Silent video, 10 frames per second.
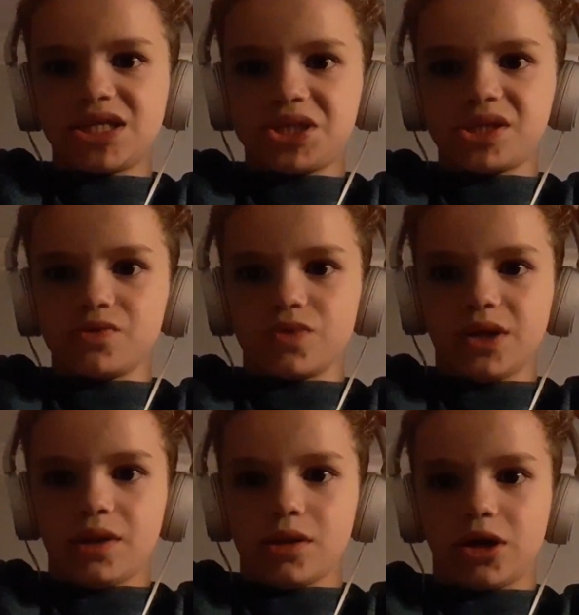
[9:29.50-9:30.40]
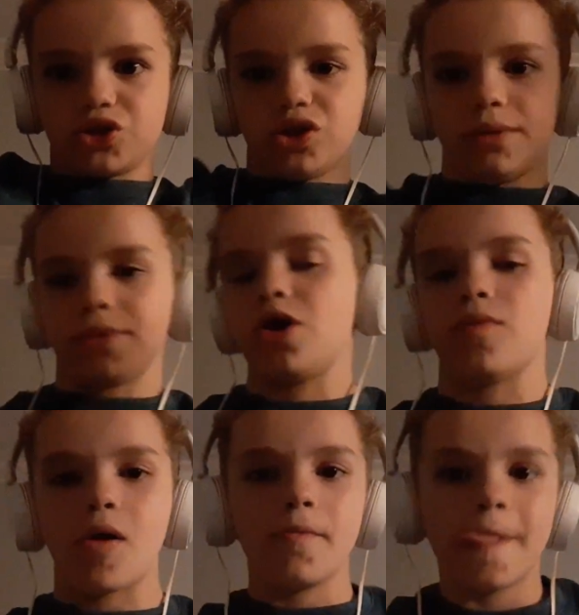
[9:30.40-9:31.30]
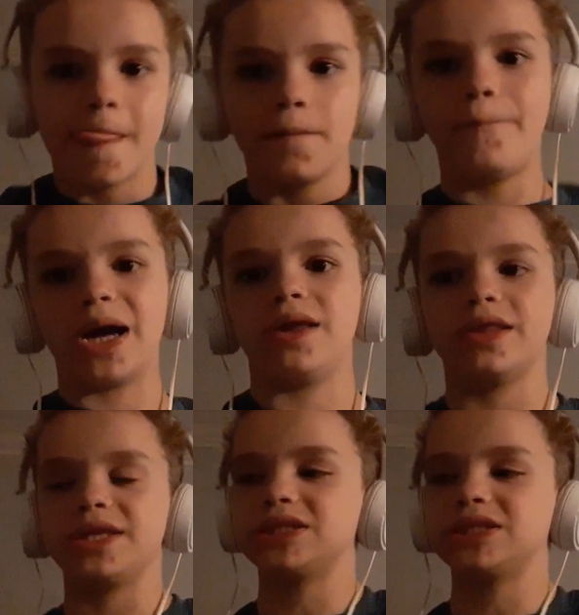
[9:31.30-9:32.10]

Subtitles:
this is a really long dream. Oh well. But this